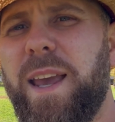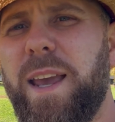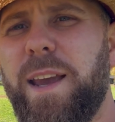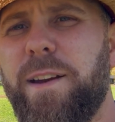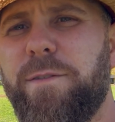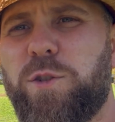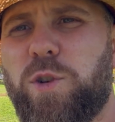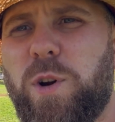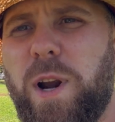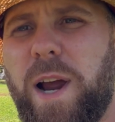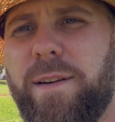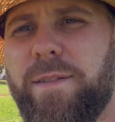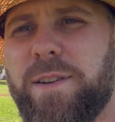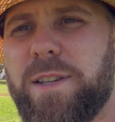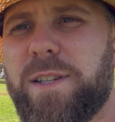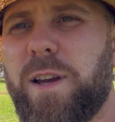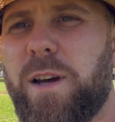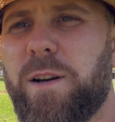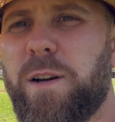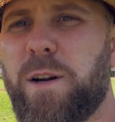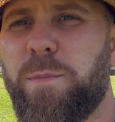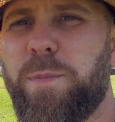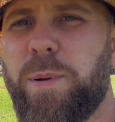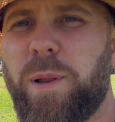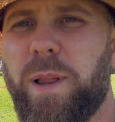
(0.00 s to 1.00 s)
If Travis
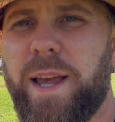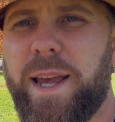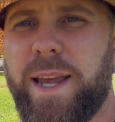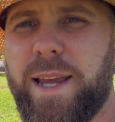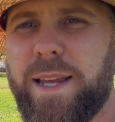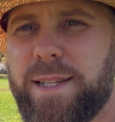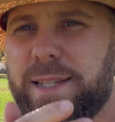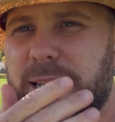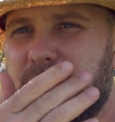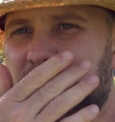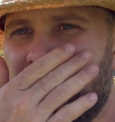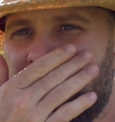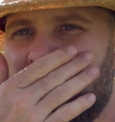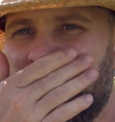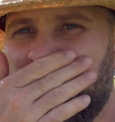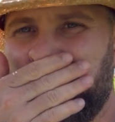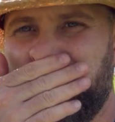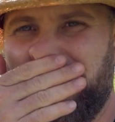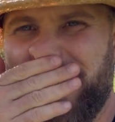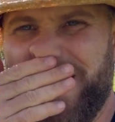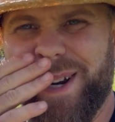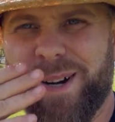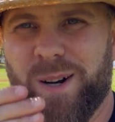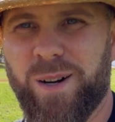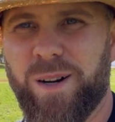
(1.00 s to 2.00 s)
Hunter plays, even
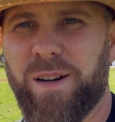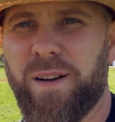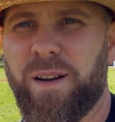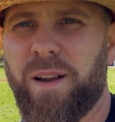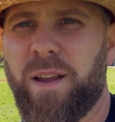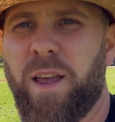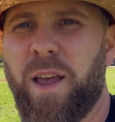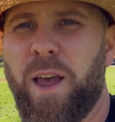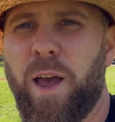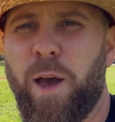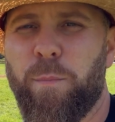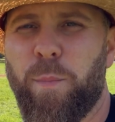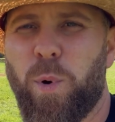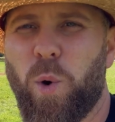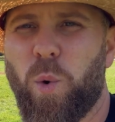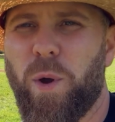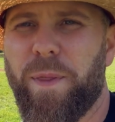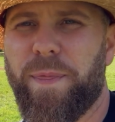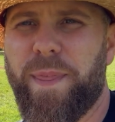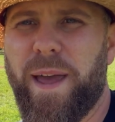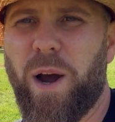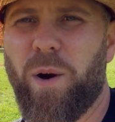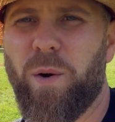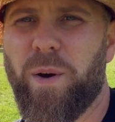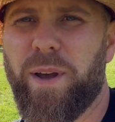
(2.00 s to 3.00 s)
better. But
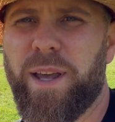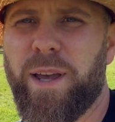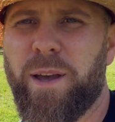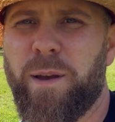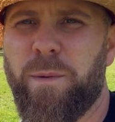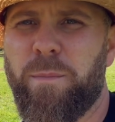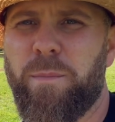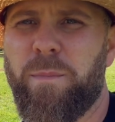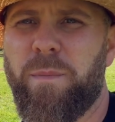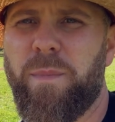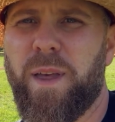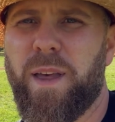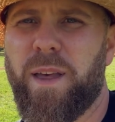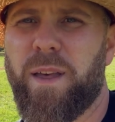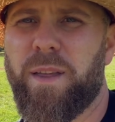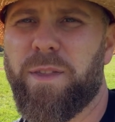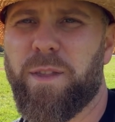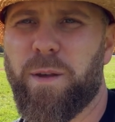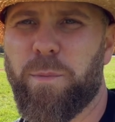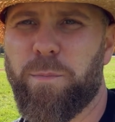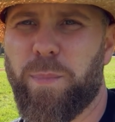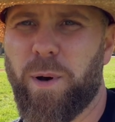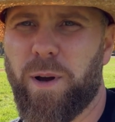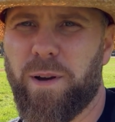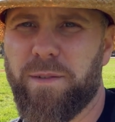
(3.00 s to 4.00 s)
without him,
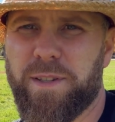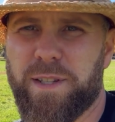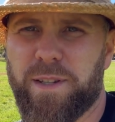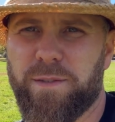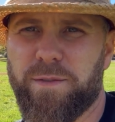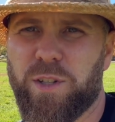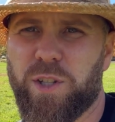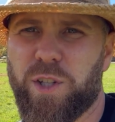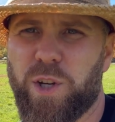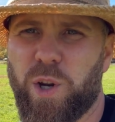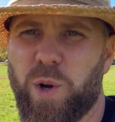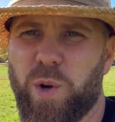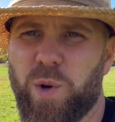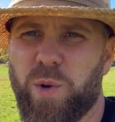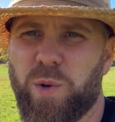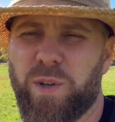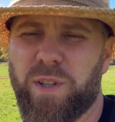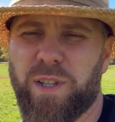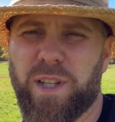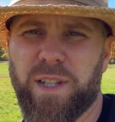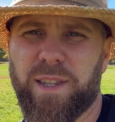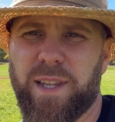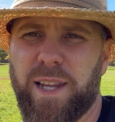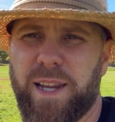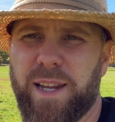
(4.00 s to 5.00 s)
the Buffs have shown
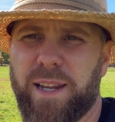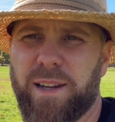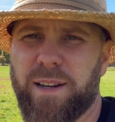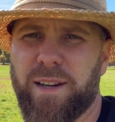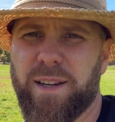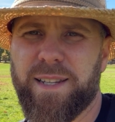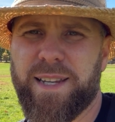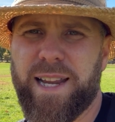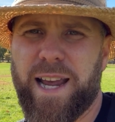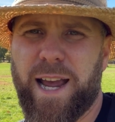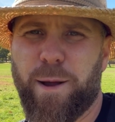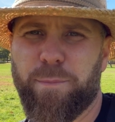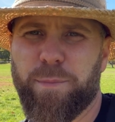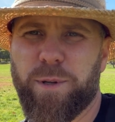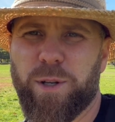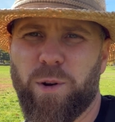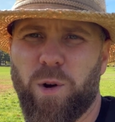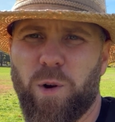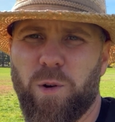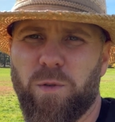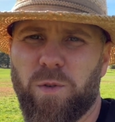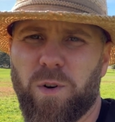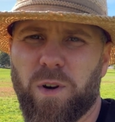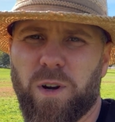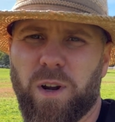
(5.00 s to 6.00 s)
that they can adapt and
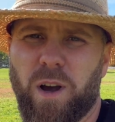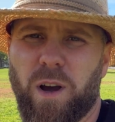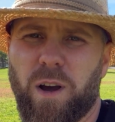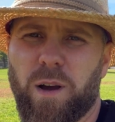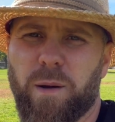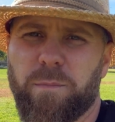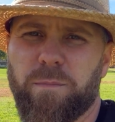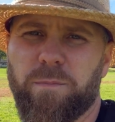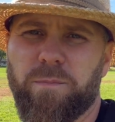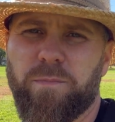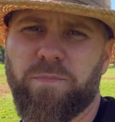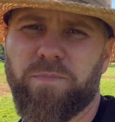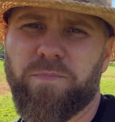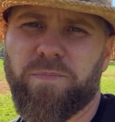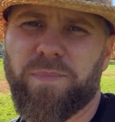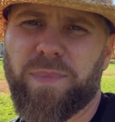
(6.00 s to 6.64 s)
overcome.